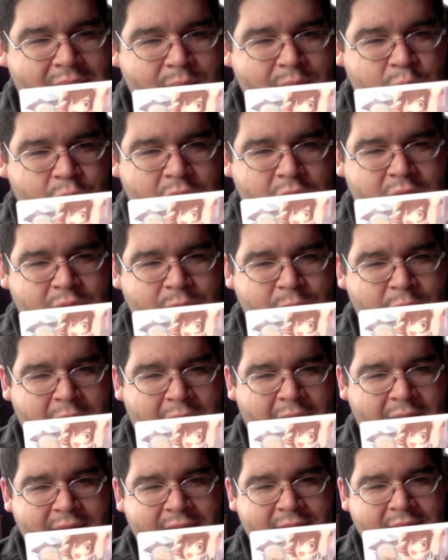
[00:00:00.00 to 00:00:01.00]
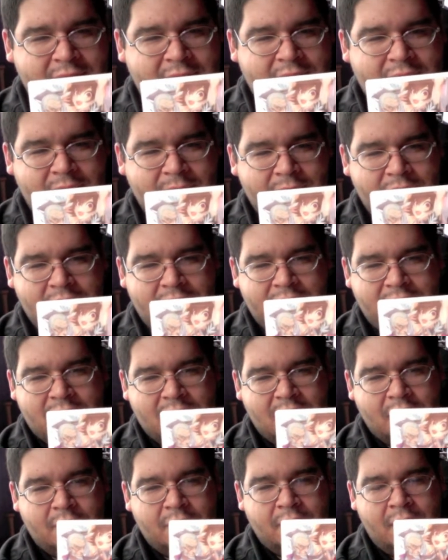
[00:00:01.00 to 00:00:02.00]
one or two more characters, I believe.
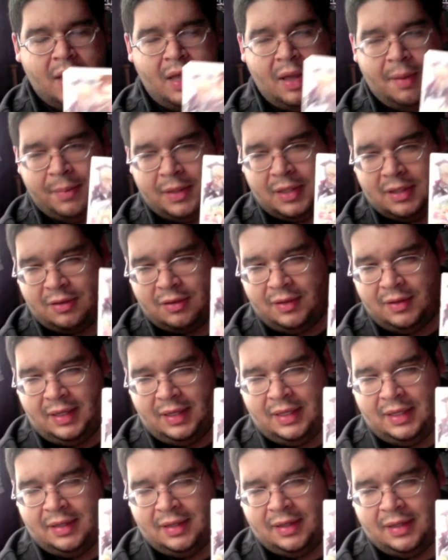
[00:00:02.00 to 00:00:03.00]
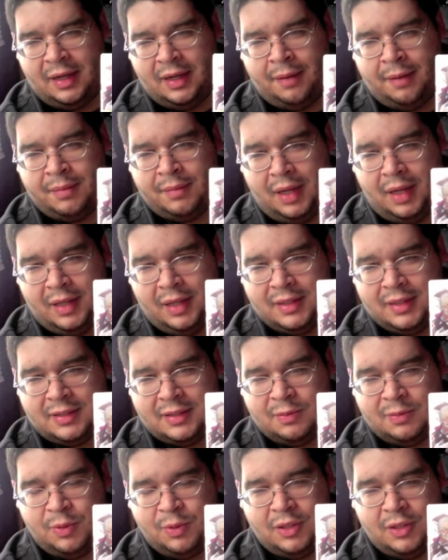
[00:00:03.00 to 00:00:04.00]
So, but the 3D on this is
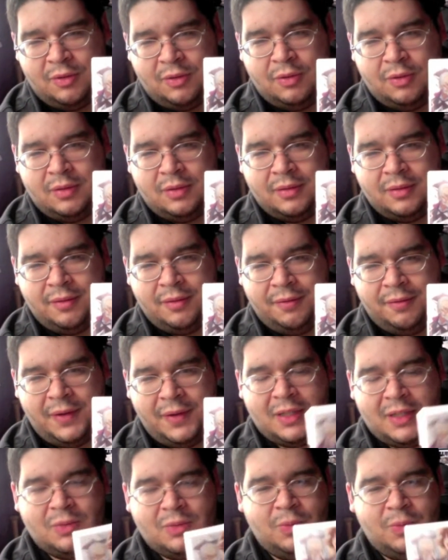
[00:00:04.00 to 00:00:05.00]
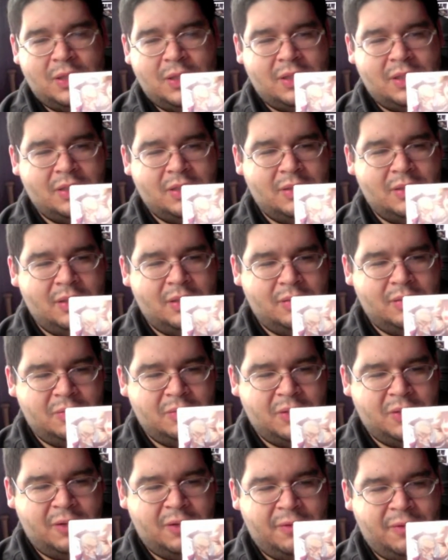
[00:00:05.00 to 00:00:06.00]
pretty cool. Fighters work
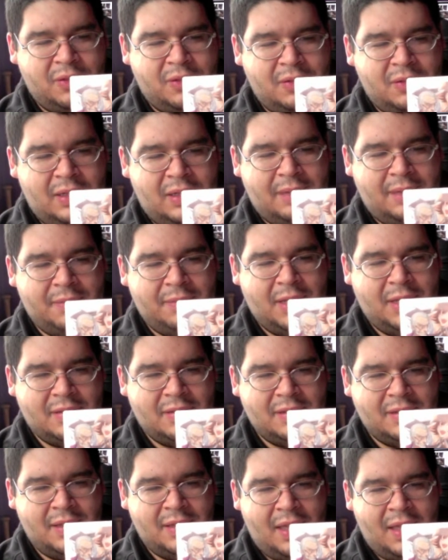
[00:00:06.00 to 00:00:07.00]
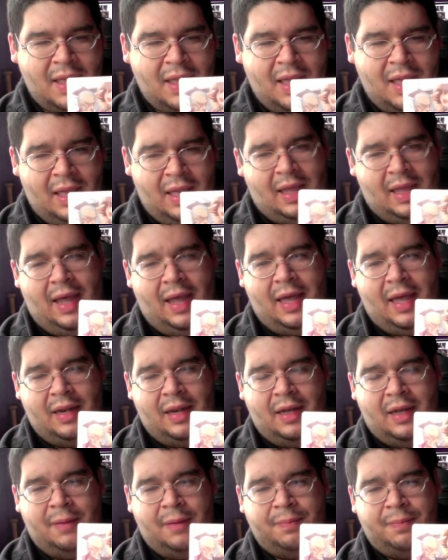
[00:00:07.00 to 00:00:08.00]
good for 3D, I'm guessing. And
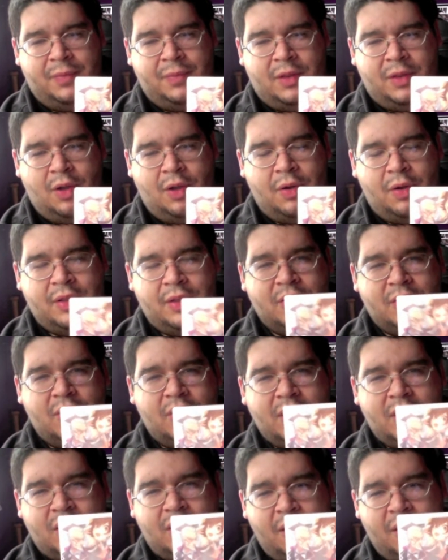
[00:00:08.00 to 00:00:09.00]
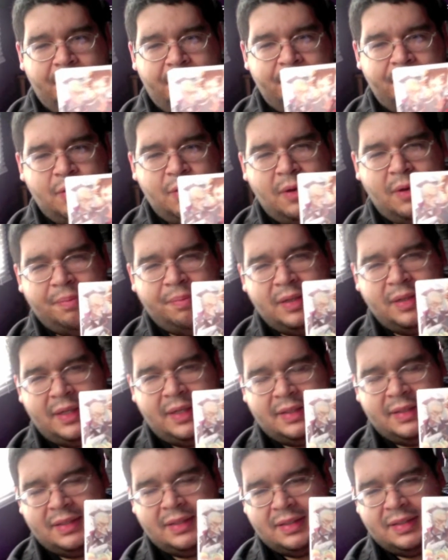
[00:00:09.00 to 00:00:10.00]
though there's only few
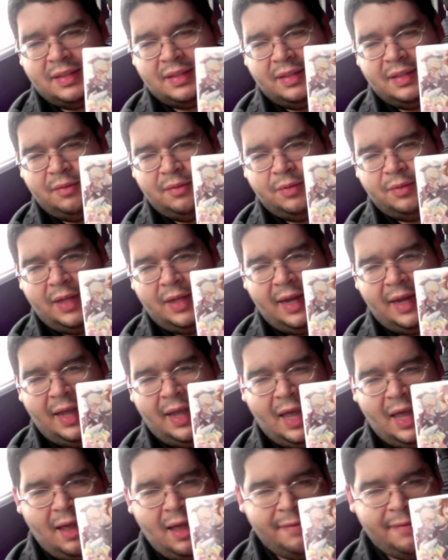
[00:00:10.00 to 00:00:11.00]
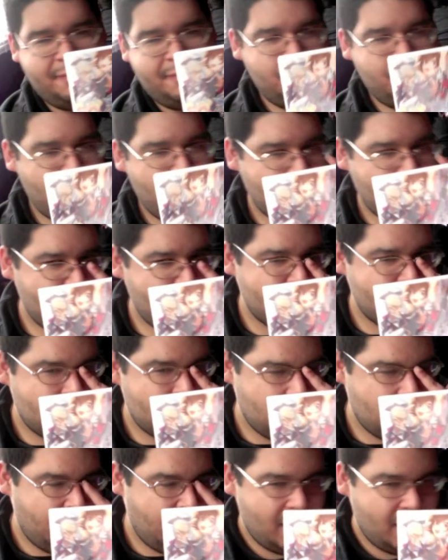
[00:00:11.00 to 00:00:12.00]
complaints that I have. One is you
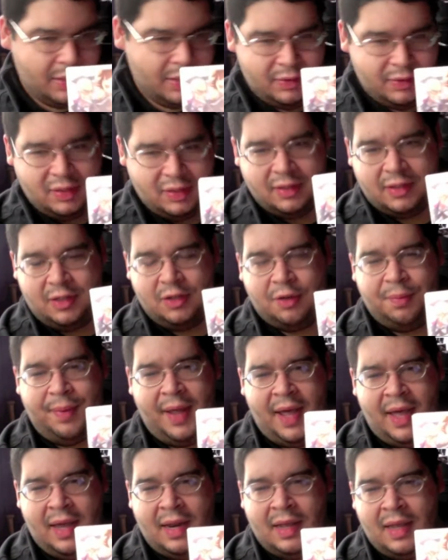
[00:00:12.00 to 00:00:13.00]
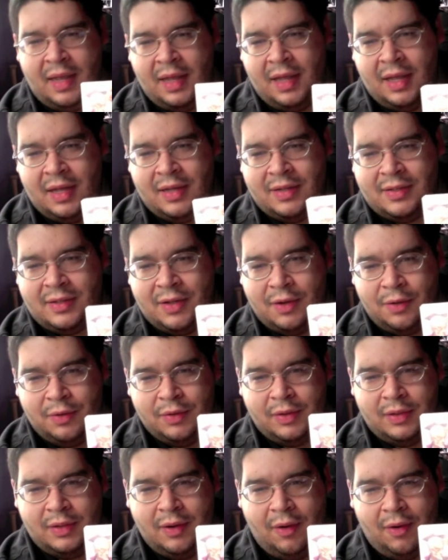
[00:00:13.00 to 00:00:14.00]
can't use the circle pad, so
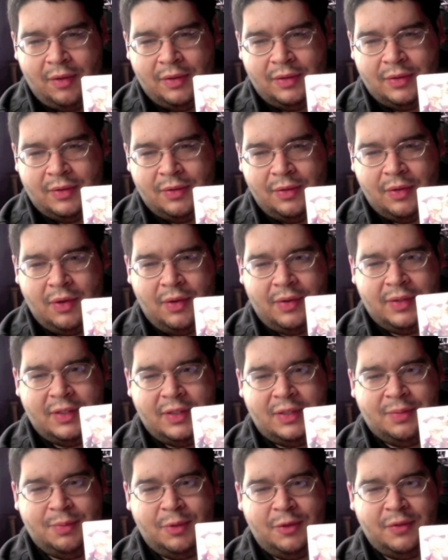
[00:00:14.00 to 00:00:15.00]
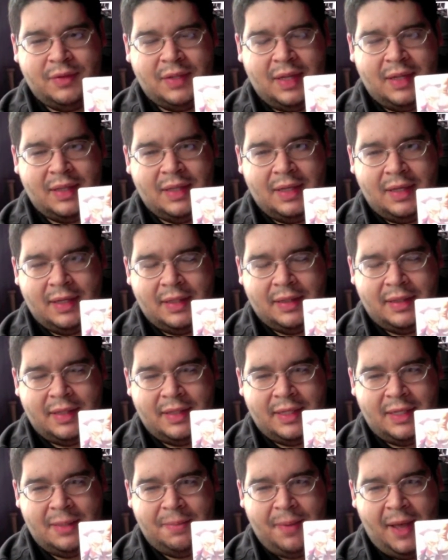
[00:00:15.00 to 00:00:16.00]
you're doing all these moves on the
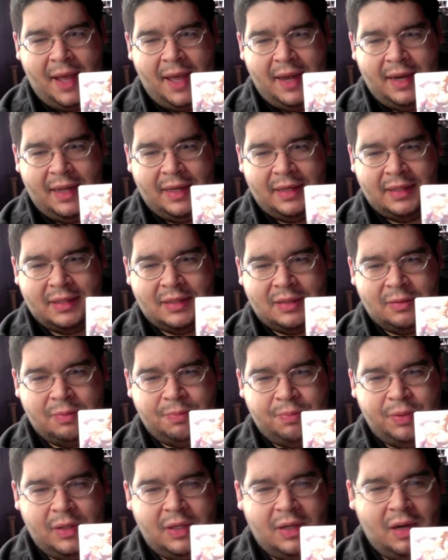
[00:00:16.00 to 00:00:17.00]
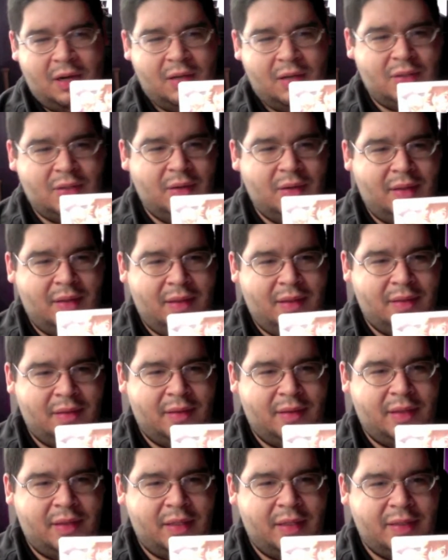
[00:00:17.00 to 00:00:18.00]
D-pad, and it's pretty hard to on
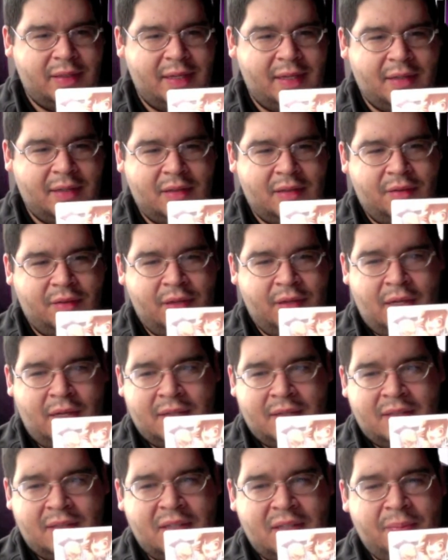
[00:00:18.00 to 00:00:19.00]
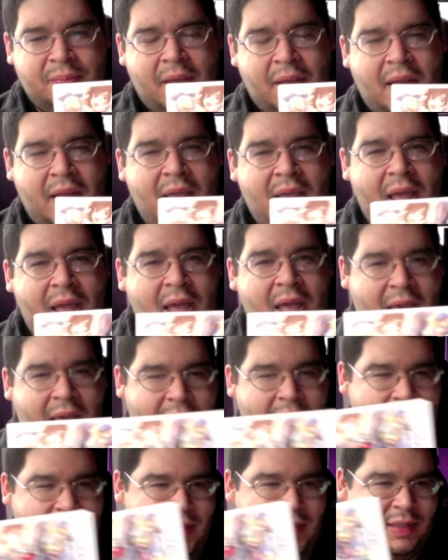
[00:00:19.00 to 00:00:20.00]
Nintendo 3DS D-pad.
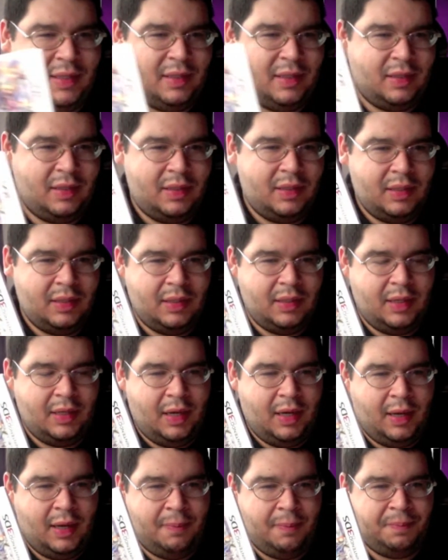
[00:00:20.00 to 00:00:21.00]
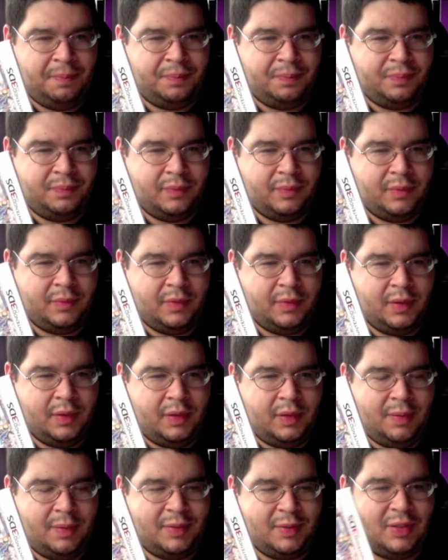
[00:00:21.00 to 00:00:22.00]
And um,
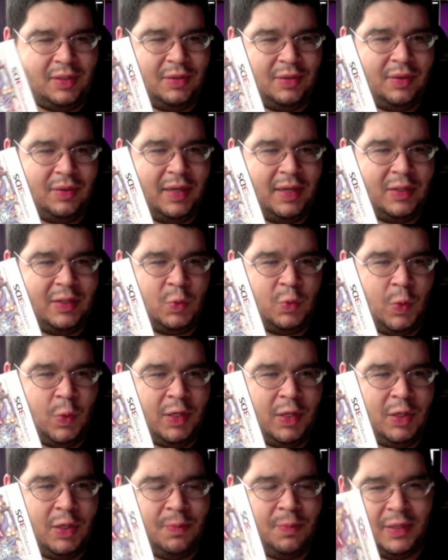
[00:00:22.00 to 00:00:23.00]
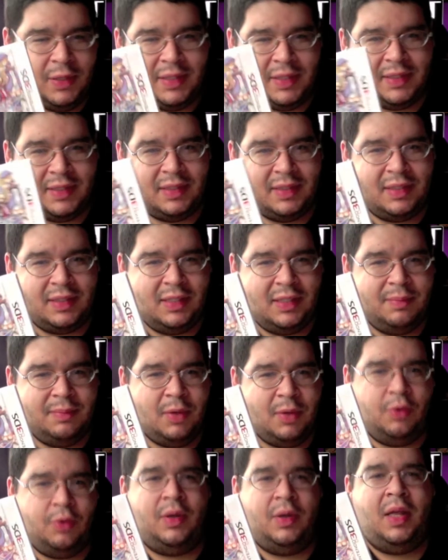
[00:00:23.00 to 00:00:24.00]
number two is when you put this in sleep
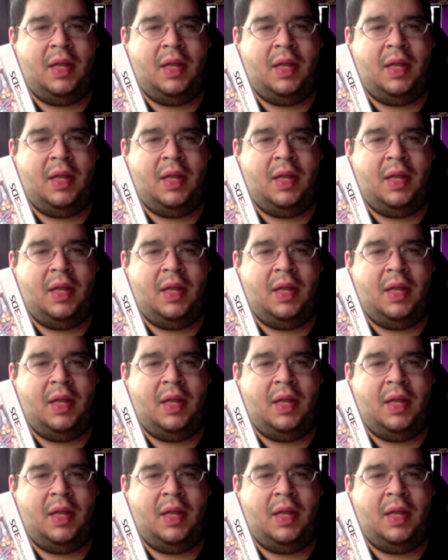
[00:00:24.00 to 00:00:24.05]
mode,